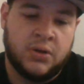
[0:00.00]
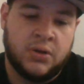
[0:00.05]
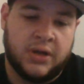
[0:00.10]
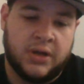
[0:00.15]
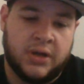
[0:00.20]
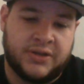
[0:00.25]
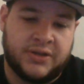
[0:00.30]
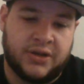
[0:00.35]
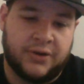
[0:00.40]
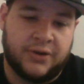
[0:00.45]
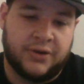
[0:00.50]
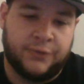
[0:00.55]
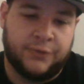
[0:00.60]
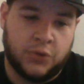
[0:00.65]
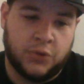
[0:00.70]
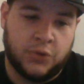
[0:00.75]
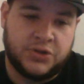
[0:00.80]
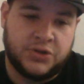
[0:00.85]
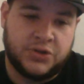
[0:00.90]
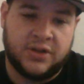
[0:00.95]
It's an
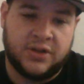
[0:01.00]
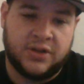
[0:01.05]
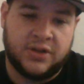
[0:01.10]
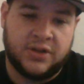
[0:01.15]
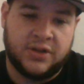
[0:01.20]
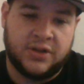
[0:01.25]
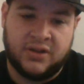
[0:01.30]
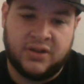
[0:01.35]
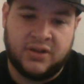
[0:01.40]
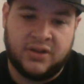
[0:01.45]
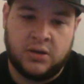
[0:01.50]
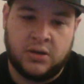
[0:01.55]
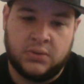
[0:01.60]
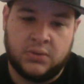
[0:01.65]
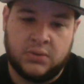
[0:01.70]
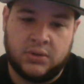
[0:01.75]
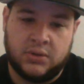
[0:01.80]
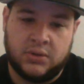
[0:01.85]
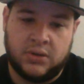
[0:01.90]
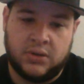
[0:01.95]
unfortunate thing,
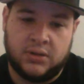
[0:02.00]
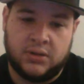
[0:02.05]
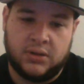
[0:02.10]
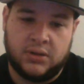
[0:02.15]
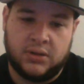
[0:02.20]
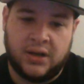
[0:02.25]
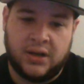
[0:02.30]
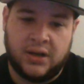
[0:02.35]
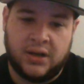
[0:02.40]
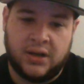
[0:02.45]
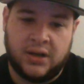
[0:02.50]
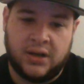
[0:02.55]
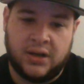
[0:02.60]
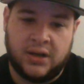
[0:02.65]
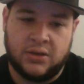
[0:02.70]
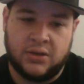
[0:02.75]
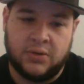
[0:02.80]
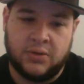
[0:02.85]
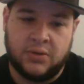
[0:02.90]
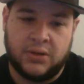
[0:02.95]
and
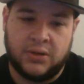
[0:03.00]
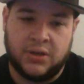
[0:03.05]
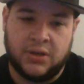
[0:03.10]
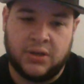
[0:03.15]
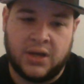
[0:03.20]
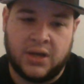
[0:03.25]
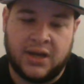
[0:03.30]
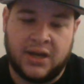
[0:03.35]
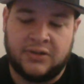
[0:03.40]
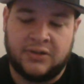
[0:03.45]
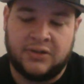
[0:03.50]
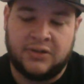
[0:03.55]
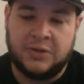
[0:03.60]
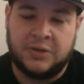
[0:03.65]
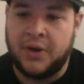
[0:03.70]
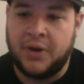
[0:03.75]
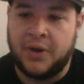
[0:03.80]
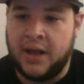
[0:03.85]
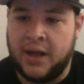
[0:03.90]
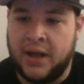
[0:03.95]
you kind of got to tip
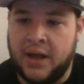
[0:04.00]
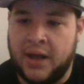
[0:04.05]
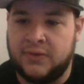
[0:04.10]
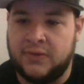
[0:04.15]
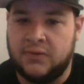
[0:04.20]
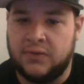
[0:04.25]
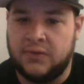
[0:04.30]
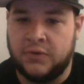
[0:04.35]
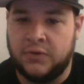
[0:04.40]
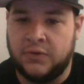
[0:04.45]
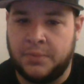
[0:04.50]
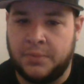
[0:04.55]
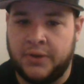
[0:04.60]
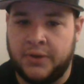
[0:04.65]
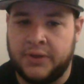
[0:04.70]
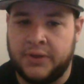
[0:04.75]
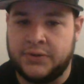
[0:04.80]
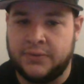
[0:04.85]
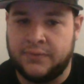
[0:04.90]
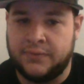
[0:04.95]
your hat to Triple
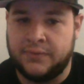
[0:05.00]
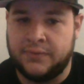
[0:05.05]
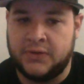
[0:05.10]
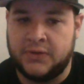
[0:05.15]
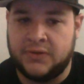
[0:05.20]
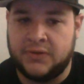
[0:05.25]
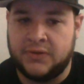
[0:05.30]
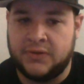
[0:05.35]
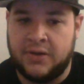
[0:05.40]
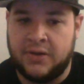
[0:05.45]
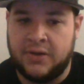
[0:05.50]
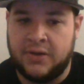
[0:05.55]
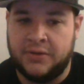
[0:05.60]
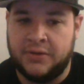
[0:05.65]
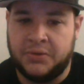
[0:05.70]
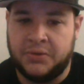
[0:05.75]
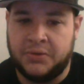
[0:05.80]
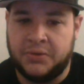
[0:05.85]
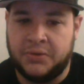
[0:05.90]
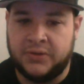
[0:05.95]
H and Vince now that they
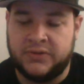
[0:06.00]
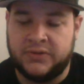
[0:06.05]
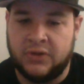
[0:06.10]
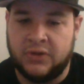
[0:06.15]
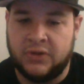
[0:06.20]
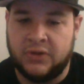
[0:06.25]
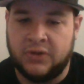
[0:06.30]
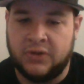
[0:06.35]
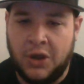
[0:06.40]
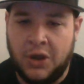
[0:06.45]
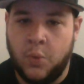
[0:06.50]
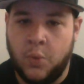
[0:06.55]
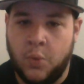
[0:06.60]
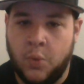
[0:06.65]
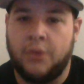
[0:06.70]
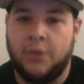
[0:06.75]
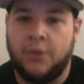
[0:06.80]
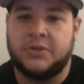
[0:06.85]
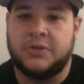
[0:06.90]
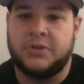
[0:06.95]
put this
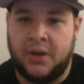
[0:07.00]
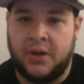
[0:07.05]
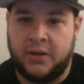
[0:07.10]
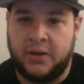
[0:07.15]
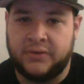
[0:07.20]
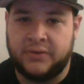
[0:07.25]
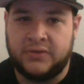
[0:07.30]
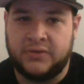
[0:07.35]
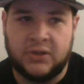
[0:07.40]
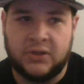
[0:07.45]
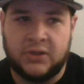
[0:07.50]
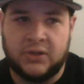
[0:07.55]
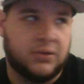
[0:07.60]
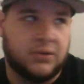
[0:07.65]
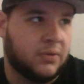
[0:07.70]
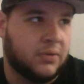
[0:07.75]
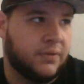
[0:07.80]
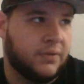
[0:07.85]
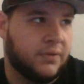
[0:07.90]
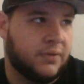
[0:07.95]
wellness policy
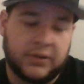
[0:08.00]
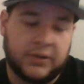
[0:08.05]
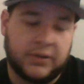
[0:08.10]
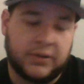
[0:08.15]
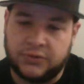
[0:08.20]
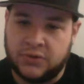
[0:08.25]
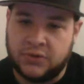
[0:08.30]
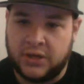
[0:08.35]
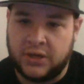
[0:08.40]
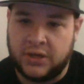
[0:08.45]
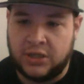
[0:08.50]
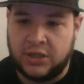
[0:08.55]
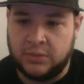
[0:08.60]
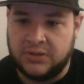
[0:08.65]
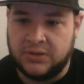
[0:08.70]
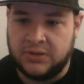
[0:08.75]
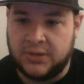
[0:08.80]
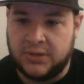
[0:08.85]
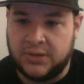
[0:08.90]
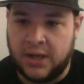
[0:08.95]
into effect to try to keep
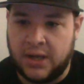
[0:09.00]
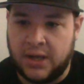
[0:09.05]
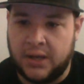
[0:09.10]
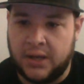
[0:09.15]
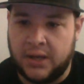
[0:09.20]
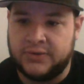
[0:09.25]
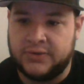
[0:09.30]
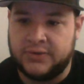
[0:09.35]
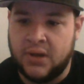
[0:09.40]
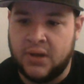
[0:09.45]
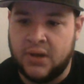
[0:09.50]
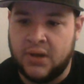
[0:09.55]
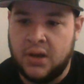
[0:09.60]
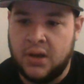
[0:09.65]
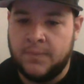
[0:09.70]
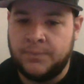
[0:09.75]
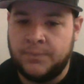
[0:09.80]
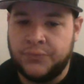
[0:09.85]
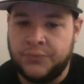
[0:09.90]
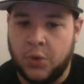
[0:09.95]
these guys
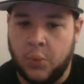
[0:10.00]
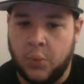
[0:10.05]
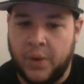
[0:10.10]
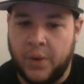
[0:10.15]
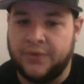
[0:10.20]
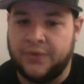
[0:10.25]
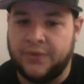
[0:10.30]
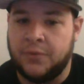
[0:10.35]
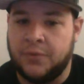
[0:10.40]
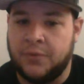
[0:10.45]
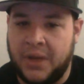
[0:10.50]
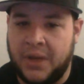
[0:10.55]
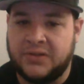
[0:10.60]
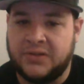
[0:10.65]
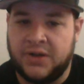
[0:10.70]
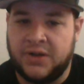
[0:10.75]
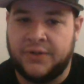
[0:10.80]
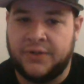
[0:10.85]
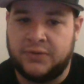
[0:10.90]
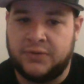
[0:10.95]
away from that
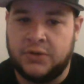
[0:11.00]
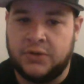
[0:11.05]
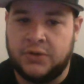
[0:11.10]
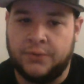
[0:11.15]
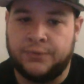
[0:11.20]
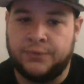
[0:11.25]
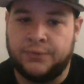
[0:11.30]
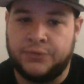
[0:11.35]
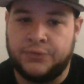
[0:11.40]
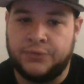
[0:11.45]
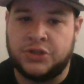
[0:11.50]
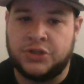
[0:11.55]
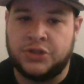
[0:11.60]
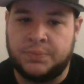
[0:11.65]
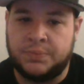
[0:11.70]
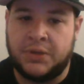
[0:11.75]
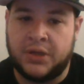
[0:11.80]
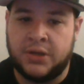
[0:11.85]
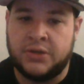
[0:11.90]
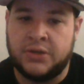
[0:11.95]
stuff,
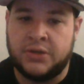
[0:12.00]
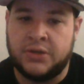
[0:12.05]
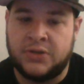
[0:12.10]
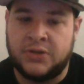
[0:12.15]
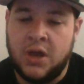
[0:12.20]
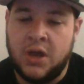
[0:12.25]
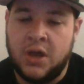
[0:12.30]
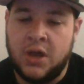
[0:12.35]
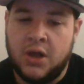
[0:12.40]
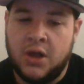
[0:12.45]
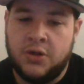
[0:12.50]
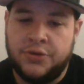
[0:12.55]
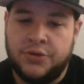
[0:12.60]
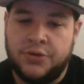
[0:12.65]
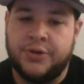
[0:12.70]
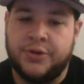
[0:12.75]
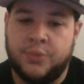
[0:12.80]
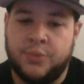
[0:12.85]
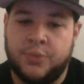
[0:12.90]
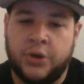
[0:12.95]
just because
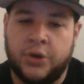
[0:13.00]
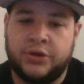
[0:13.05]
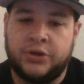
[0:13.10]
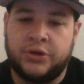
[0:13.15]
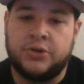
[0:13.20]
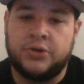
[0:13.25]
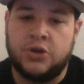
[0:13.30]
what they're